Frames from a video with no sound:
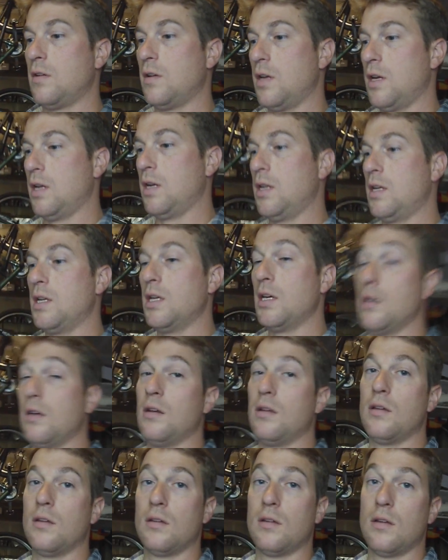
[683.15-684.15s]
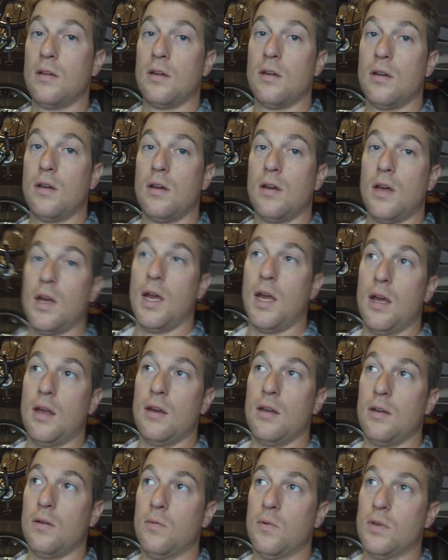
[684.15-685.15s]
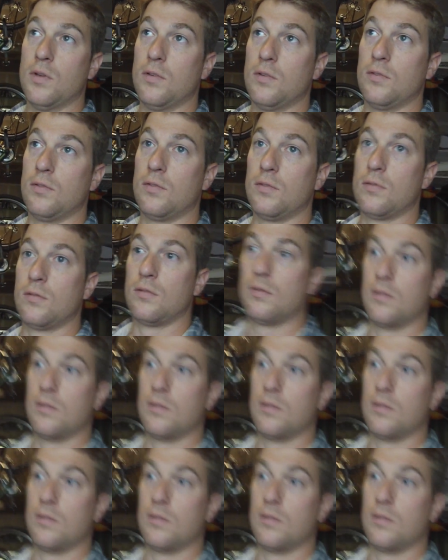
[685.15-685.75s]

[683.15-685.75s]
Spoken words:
he did, and it was